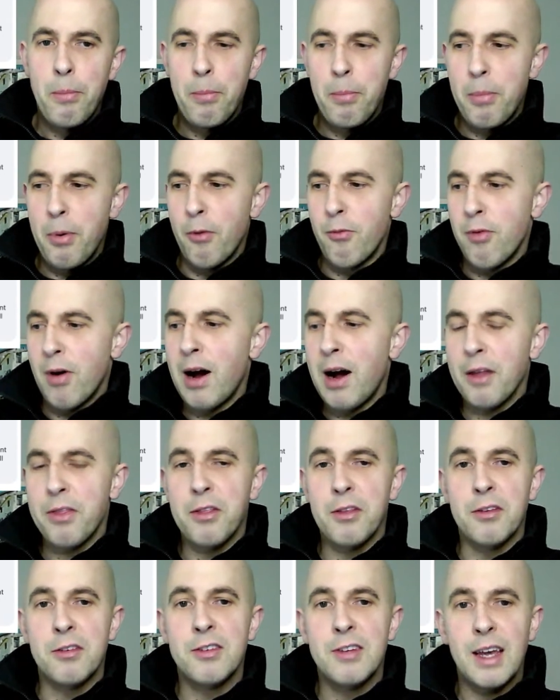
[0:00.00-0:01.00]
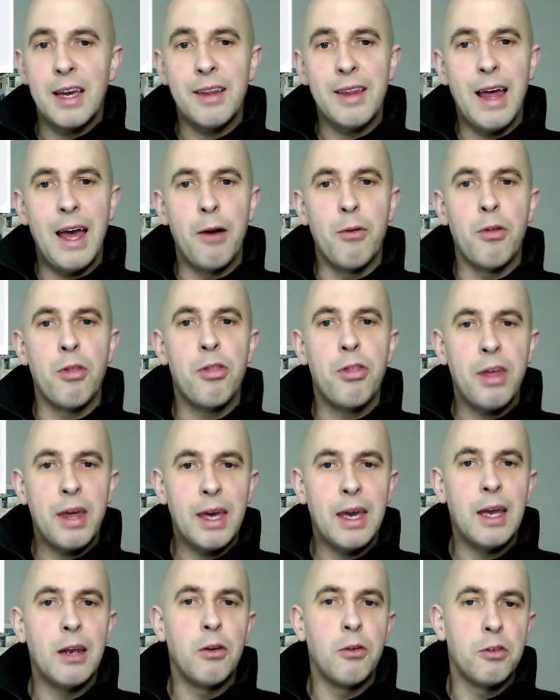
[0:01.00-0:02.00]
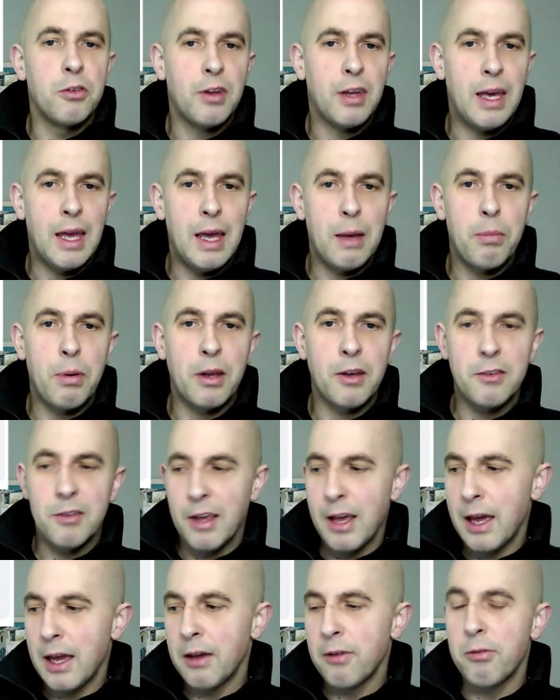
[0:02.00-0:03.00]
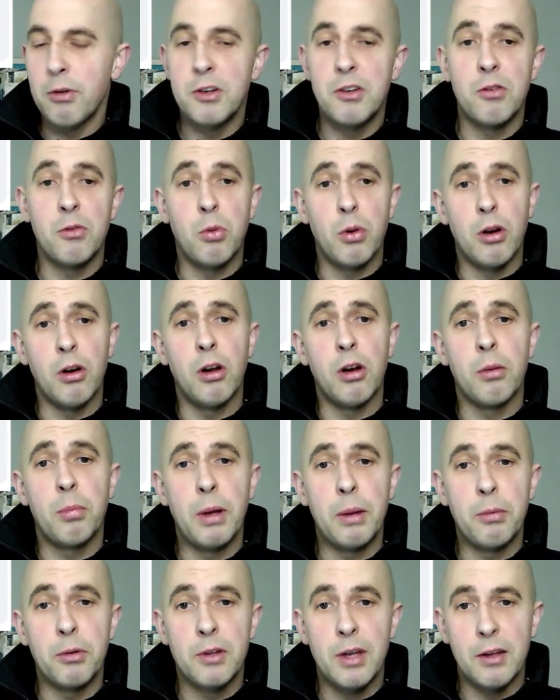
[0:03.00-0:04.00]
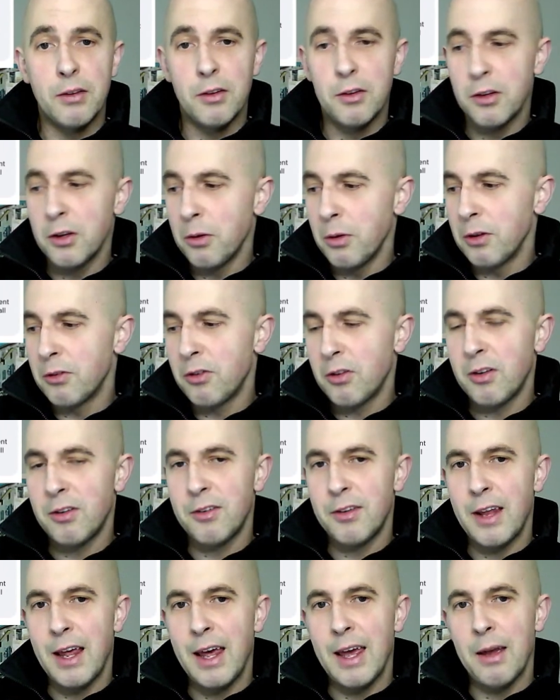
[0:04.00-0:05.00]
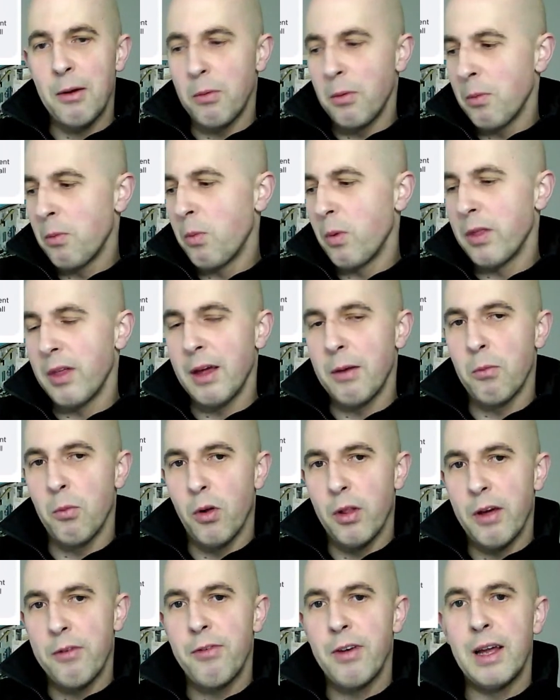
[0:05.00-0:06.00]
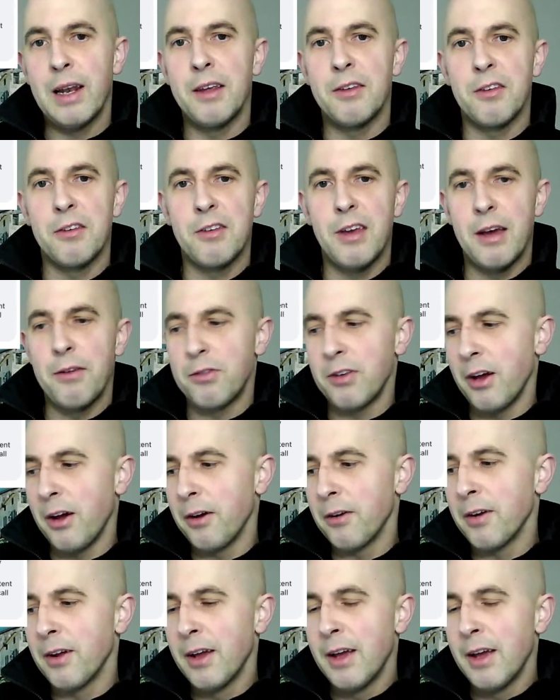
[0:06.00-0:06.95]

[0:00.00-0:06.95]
But rather than stick there and thinking you're keeping safe, which is what a lot of people tend to do, is to stay within what they feel is a safe zone,